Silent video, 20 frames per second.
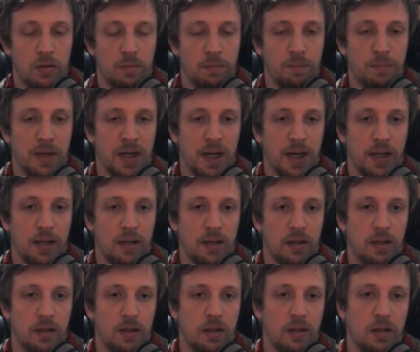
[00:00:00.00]
But
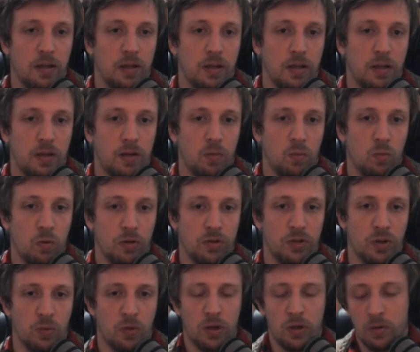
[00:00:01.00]

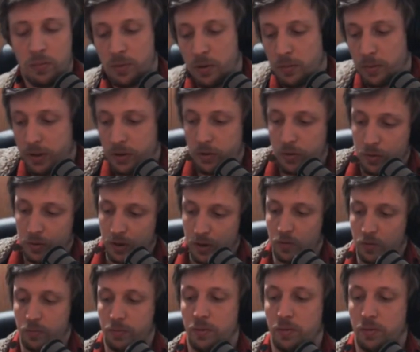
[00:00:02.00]
so what I would probably do is I would